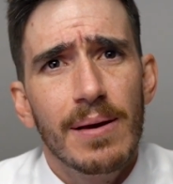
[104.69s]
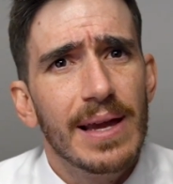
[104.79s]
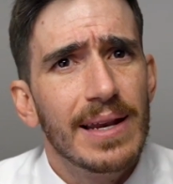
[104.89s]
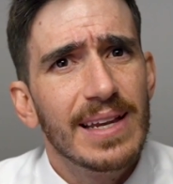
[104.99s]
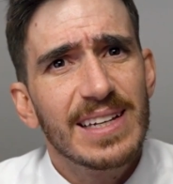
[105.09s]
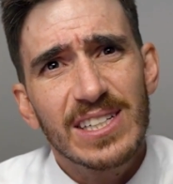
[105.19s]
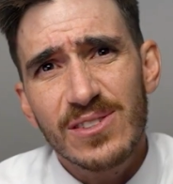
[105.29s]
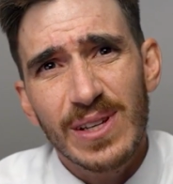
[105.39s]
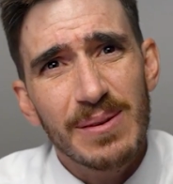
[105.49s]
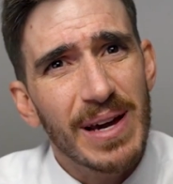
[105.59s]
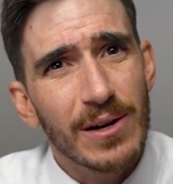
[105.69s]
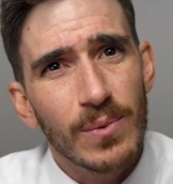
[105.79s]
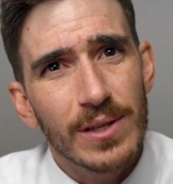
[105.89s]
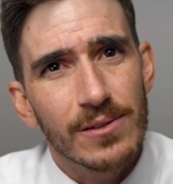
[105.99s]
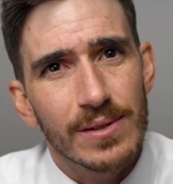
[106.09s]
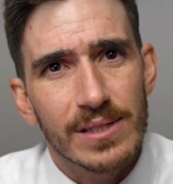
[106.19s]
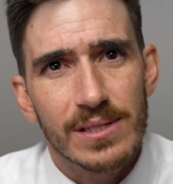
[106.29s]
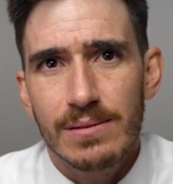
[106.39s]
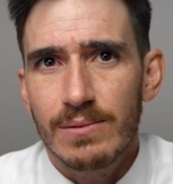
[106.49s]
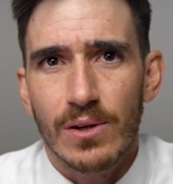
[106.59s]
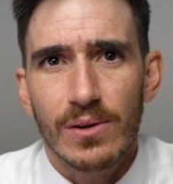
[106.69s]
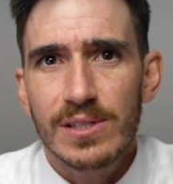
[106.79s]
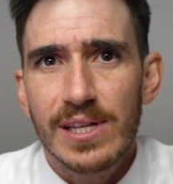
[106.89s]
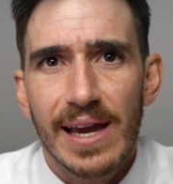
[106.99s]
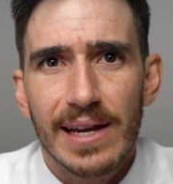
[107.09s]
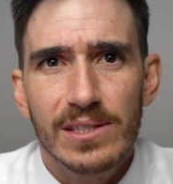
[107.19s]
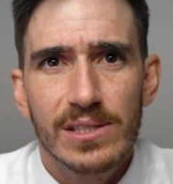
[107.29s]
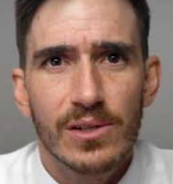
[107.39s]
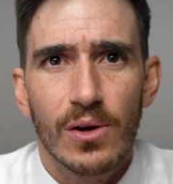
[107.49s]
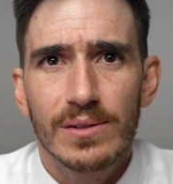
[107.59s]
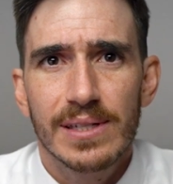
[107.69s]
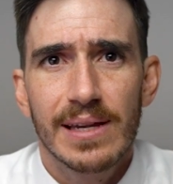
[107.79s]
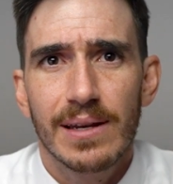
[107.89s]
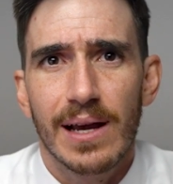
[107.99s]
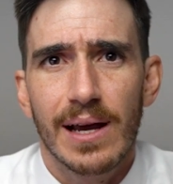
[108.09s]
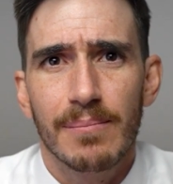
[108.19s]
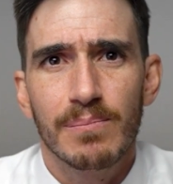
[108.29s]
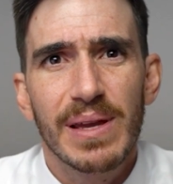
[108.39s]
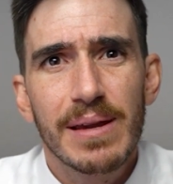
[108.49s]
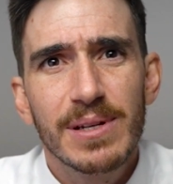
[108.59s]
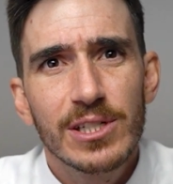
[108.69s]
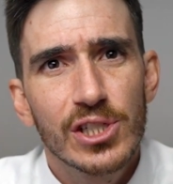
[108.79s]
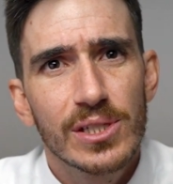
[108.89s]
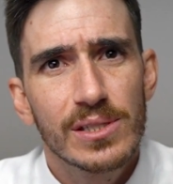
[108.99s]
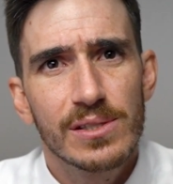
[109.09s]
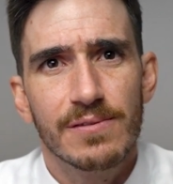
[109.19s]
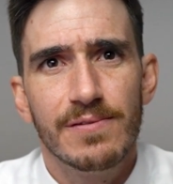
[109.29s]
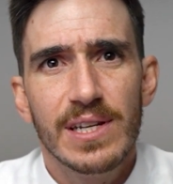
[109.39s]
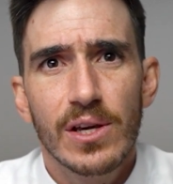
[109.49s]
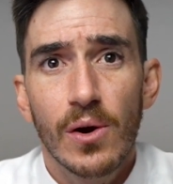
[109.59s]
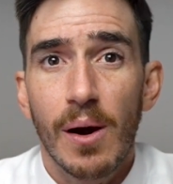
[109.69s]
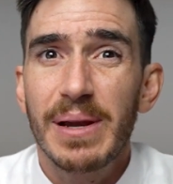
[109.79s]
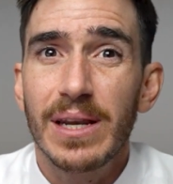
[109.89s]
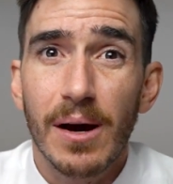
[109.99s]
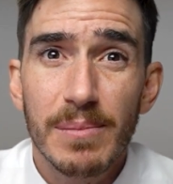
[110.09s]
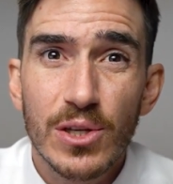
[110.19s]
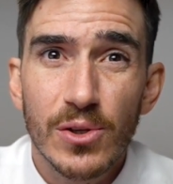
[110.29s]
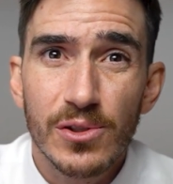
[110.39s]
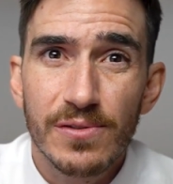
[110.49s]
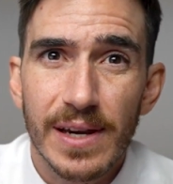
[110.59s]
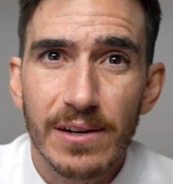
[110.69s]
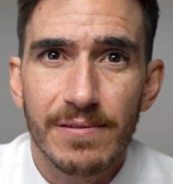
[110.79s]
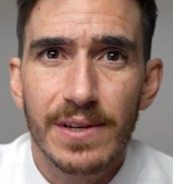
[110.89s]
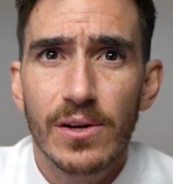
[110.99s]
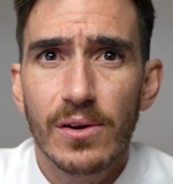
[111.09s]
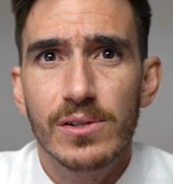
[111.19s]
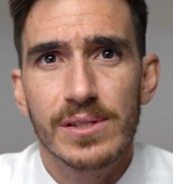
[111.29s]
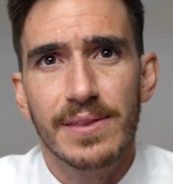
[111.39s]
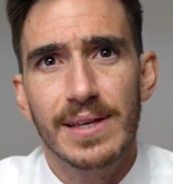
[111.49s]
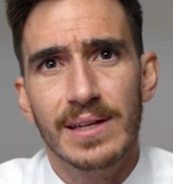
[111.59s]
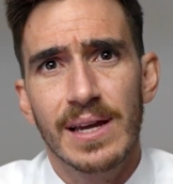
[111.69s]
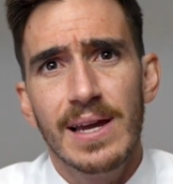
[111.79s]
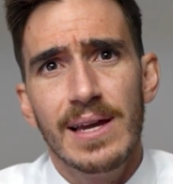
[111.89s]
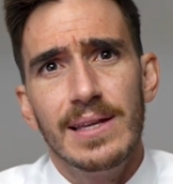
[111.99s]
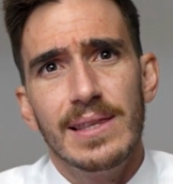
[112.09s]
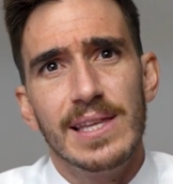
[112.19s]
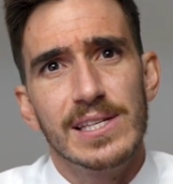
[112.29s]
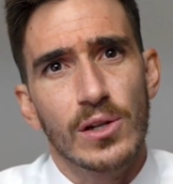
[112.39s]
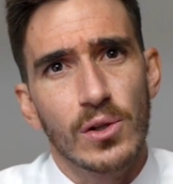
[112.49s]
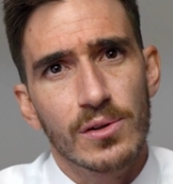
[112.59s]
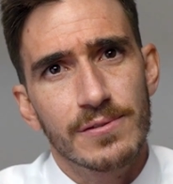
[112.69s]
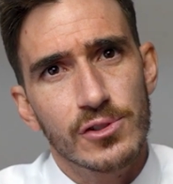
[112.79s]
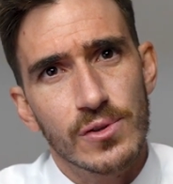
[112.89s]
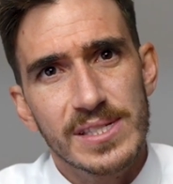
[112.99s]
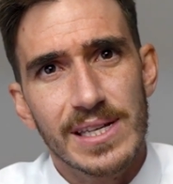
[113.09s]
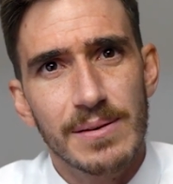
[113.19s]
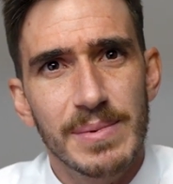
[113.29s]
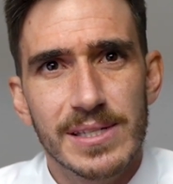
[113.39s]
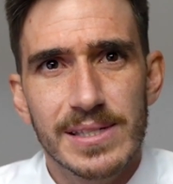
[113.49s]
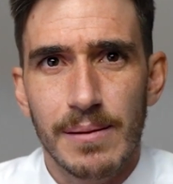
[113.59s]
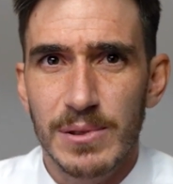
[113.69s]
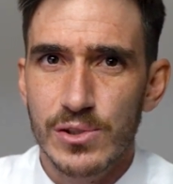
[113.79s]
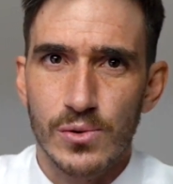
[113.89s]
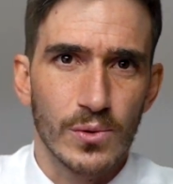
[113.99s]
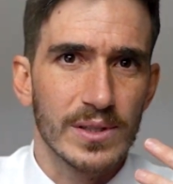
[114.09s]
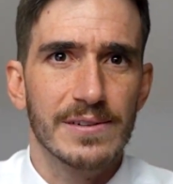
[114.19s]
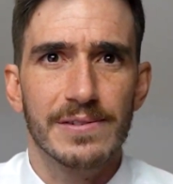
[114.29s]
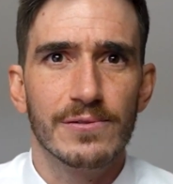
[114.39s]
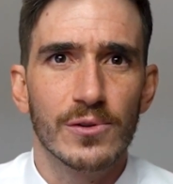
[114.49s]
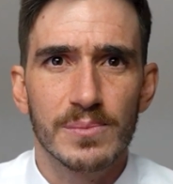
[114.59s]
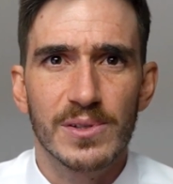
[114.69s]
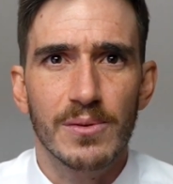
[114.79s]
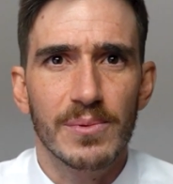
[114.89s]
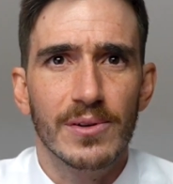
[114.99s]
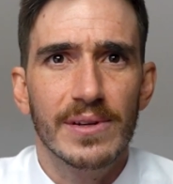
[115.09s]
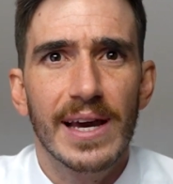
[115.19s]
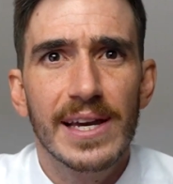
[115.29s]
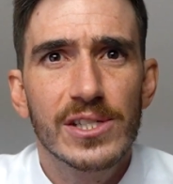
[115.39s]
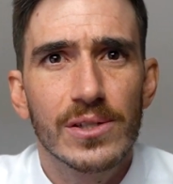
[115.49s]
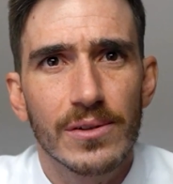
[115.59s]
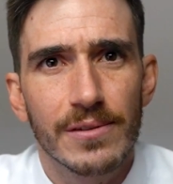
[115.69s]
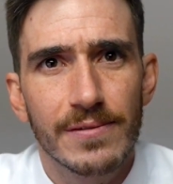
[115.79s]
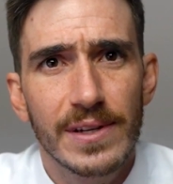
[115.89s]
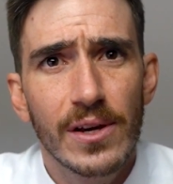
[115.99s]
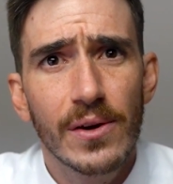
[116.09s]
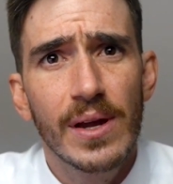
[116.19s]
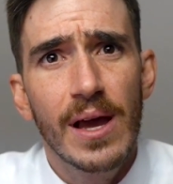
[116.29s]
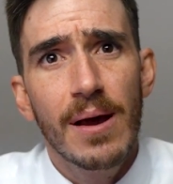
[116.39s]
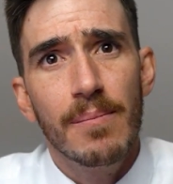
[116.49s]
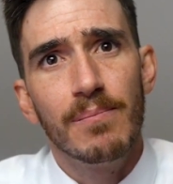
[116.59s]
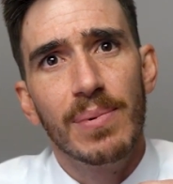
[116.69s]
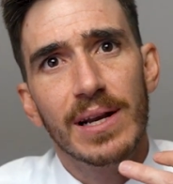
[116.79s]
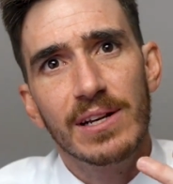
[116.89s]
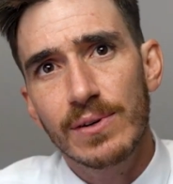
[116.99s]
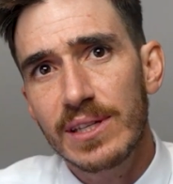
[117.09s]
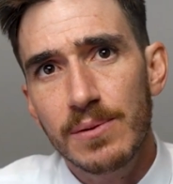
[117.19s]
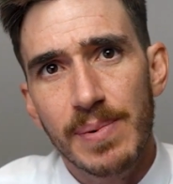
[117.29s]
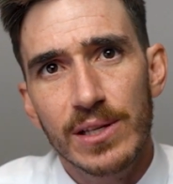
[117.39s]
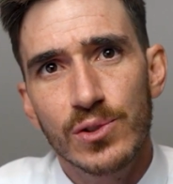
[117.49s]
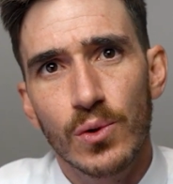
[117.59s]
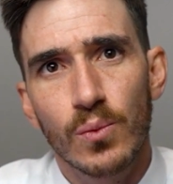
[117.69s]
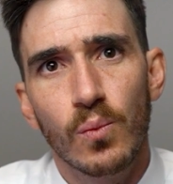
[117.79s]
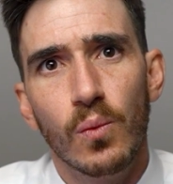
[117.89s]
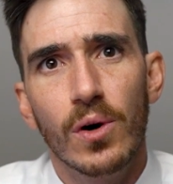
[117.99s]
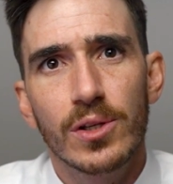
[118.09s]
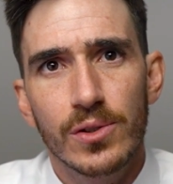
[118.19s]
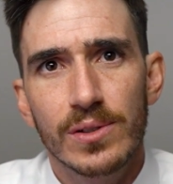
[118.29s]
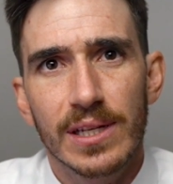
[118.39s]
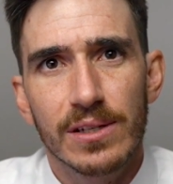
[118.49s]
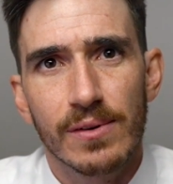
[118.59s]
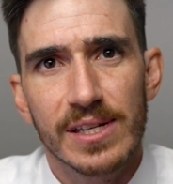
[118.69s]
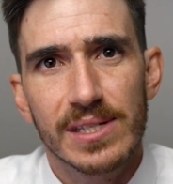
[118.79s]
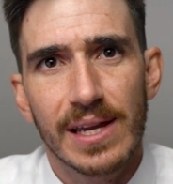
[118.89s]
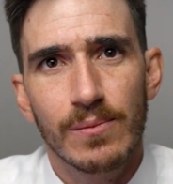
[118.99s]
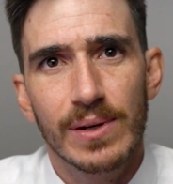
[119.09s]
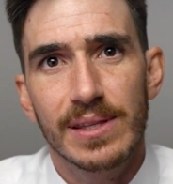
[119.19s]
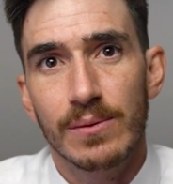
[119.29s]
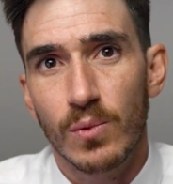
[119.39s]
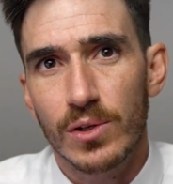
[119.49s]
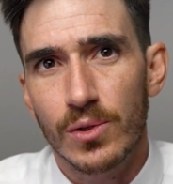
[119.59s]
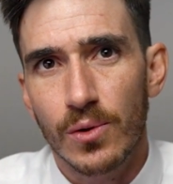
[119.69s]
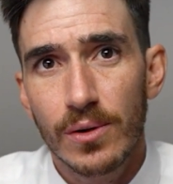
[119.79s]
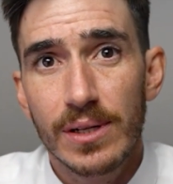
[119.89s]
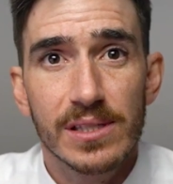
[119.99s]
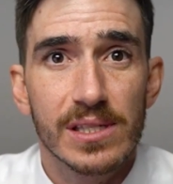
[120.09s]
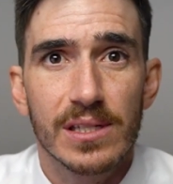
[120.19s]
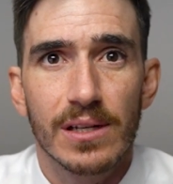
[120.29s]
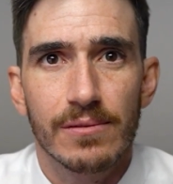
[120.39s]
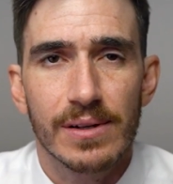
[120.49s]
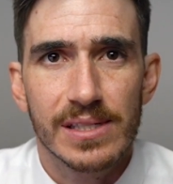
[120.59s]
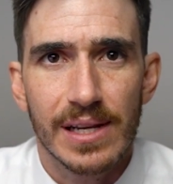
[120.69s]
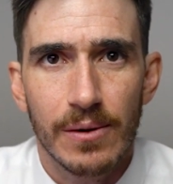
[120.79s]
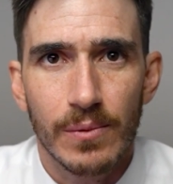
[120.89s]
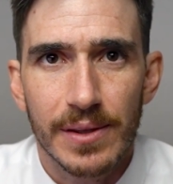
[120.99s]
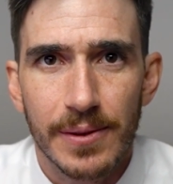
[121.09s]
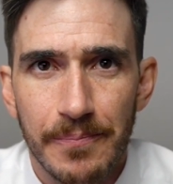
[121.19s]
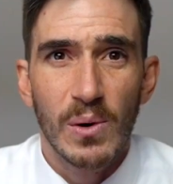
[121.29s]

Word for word: And it doesn't really matter whether it's, text, content, images, video. I mean, I'm a huge fan of video because I think there's a lot of trust that can be established through all the different forms of communication on a video, but it really depends on what you tend to resonate with and what your audience is going to resonate with.